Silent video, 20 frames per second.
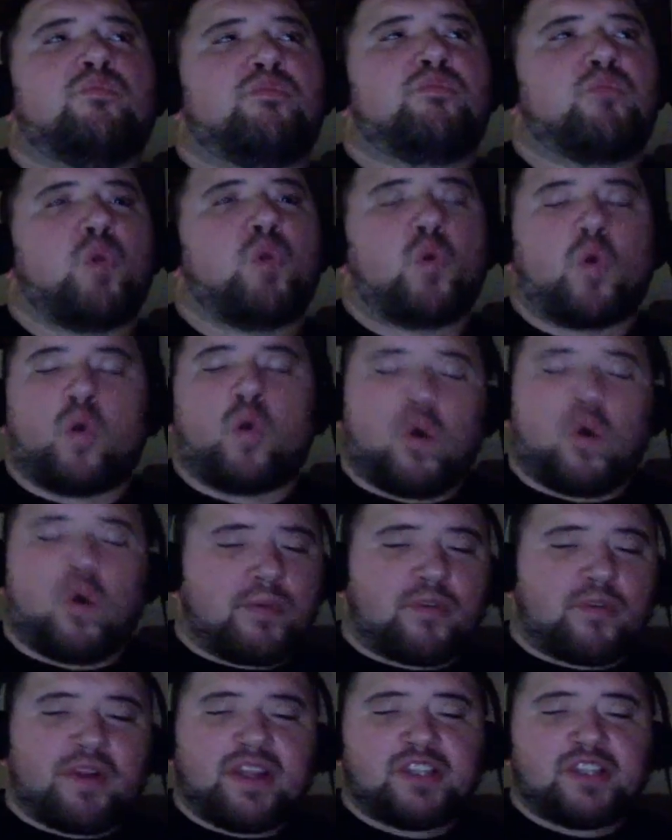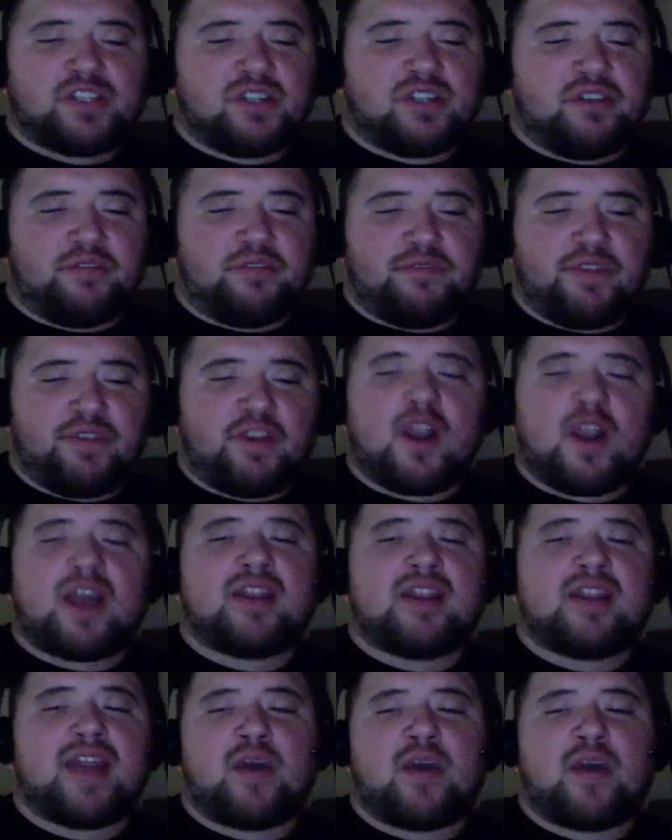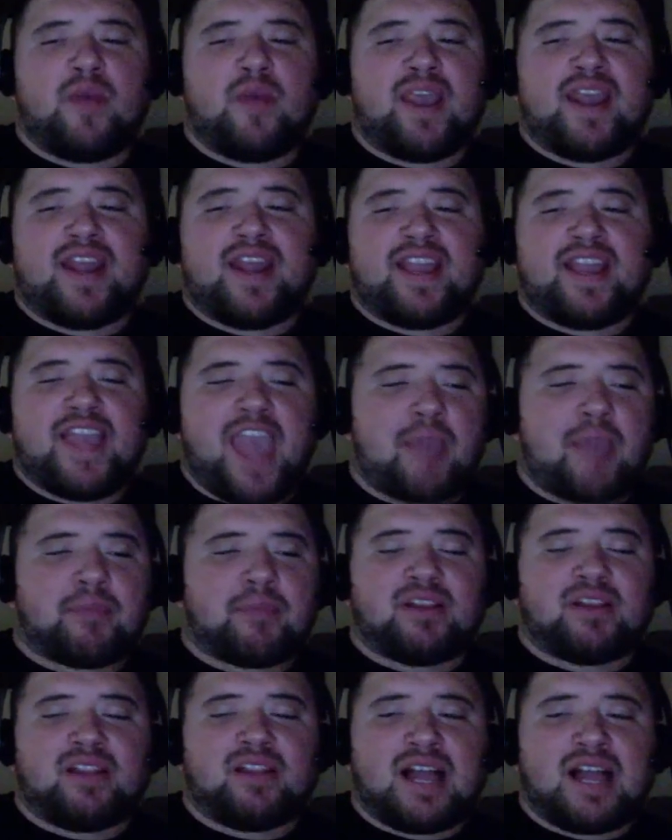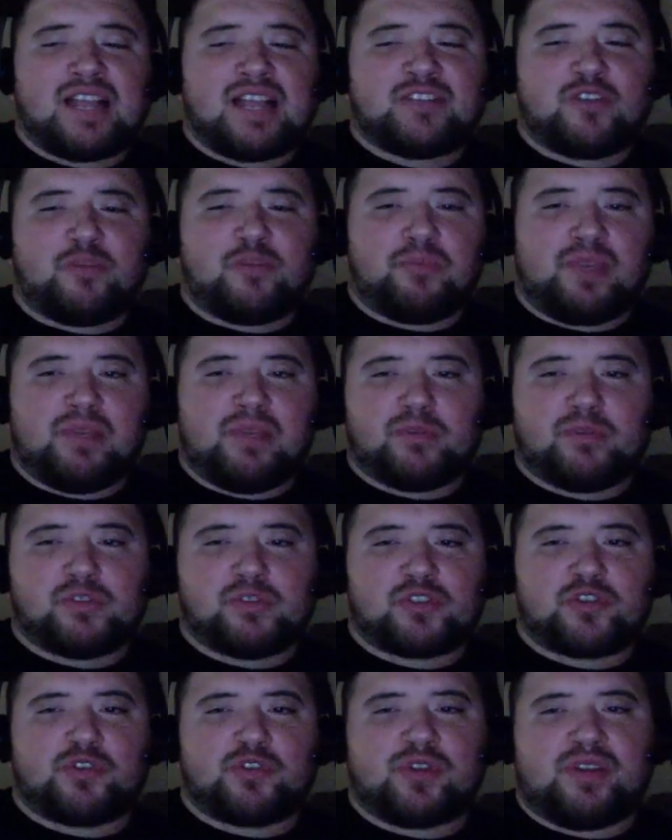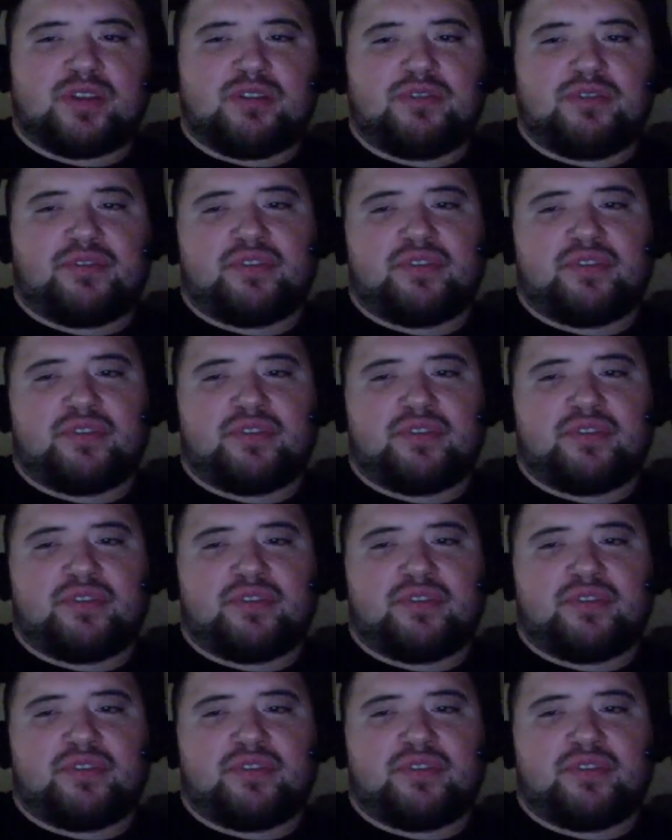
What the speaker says: corporation to figure out a way to capitalize on people's grief.